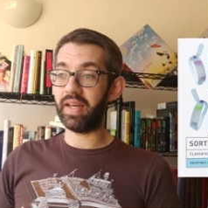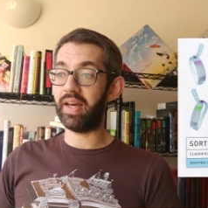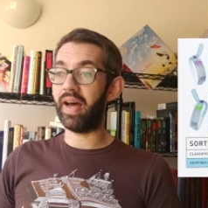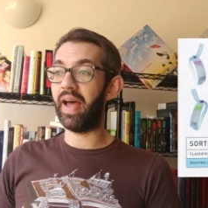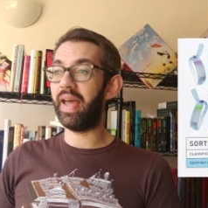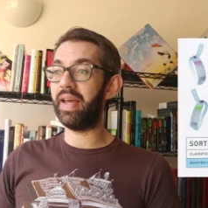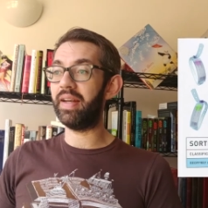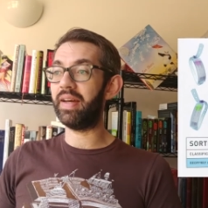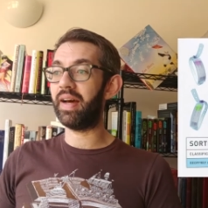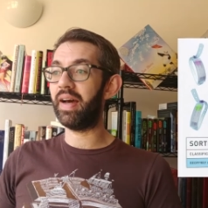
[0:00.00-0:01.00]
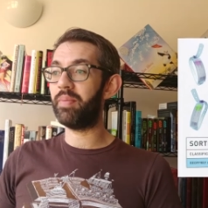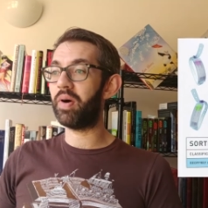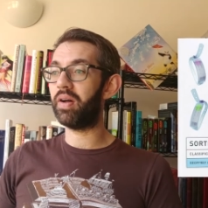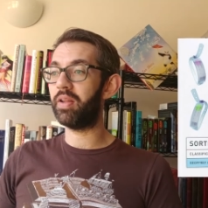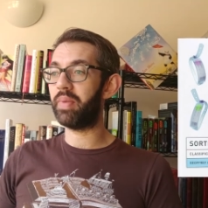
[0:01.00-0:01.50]
and I'm
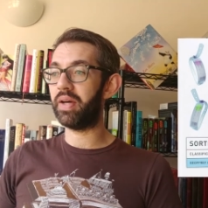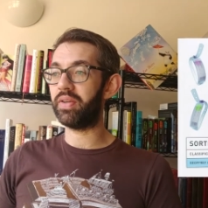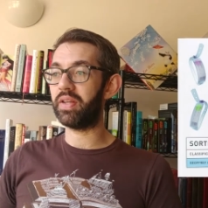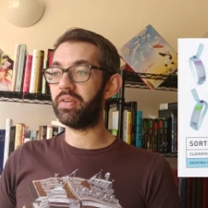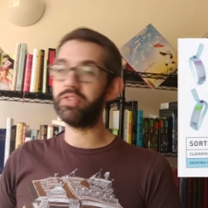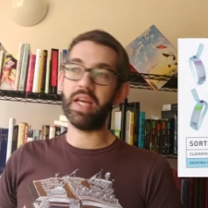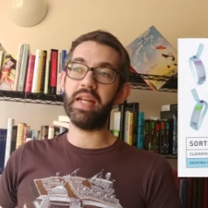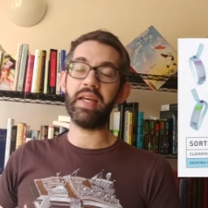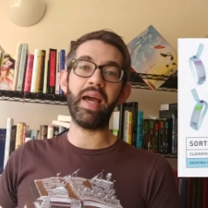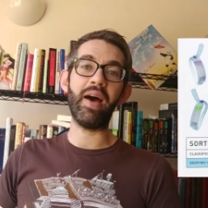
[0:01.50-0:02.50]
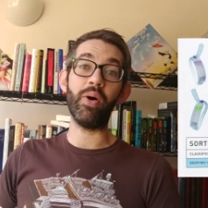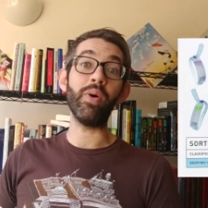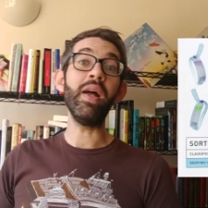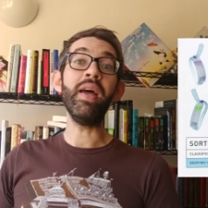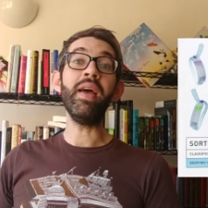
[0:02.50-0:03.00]
all about understanding how